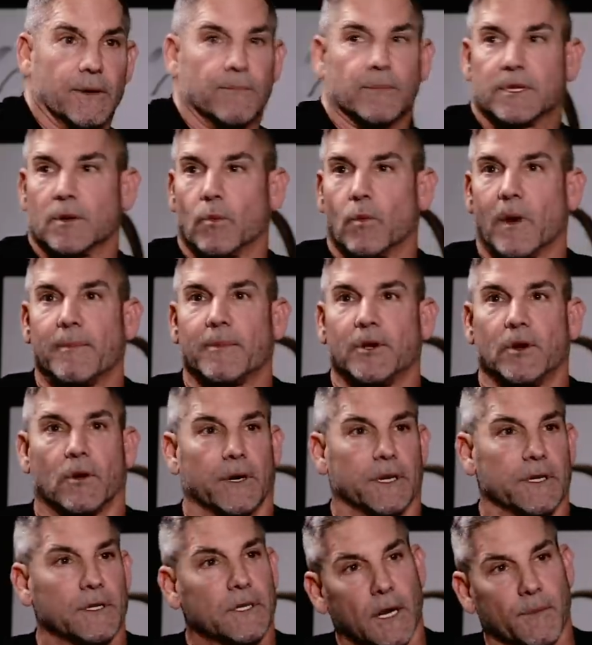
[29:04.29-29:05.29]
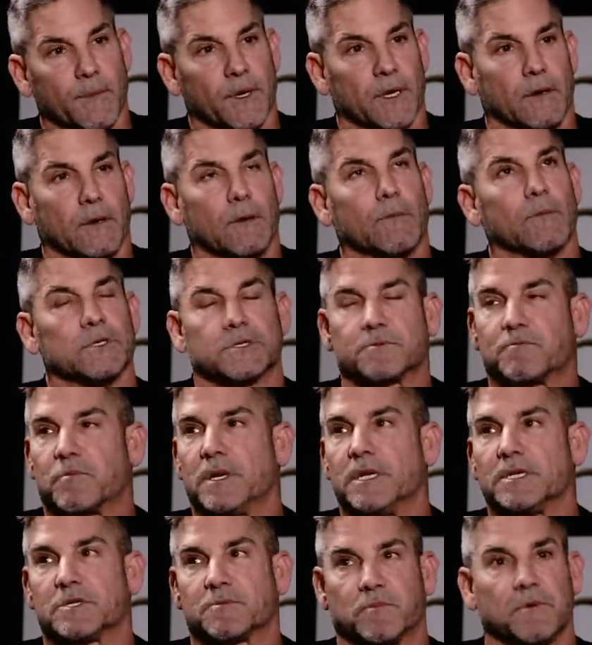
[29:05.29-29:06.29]
right? But the webinar income here was,
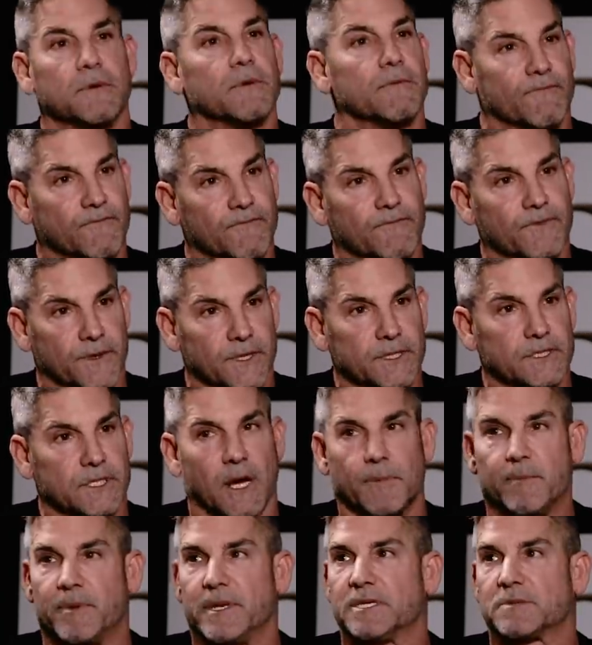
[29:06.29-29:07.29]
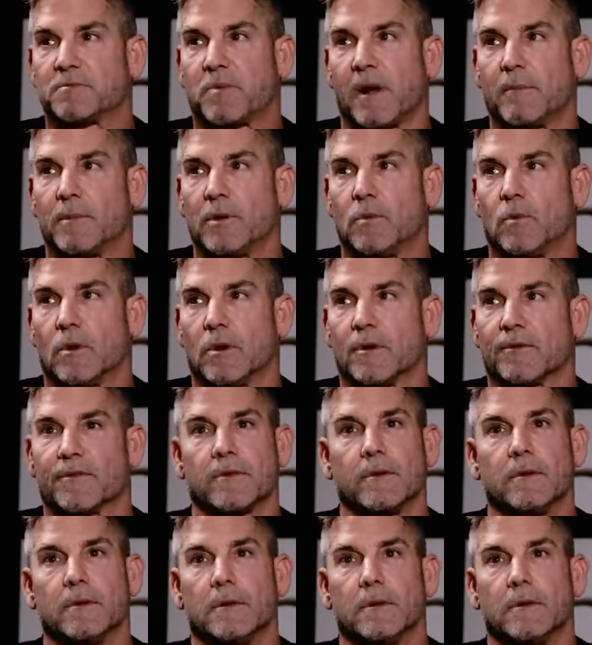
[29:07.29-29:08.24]
is this company's probably worth